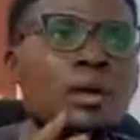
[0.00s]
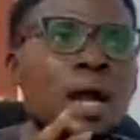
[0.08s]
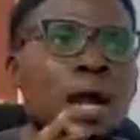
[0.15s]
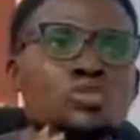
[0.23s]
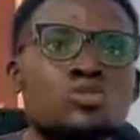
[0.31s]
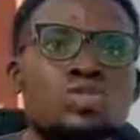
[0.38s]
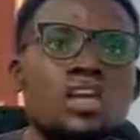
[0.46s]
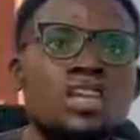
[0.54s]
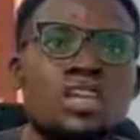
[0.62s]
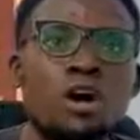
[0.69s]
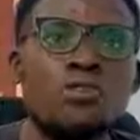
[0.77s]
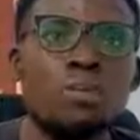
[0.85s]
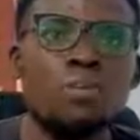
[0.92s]
how to take
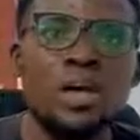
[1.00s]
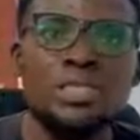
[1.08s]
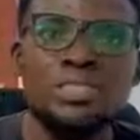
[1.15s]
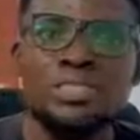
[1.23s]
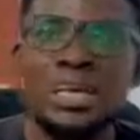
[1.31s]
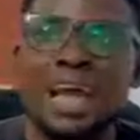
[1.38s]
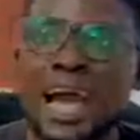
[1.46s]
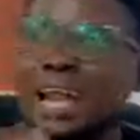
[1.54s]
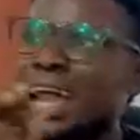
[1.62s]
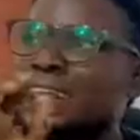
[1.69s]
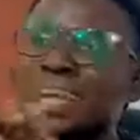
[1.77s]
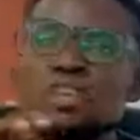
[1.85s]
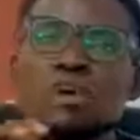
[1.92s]
care of a pet, and
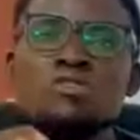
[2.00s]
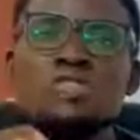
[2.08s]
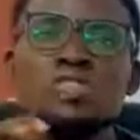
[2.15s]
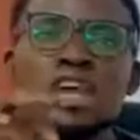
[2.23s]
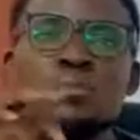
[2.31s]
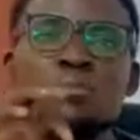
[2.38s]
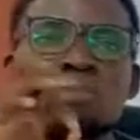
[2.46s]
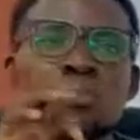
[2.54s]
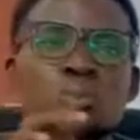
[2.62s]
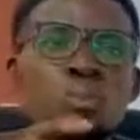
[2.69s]
at the end of the day,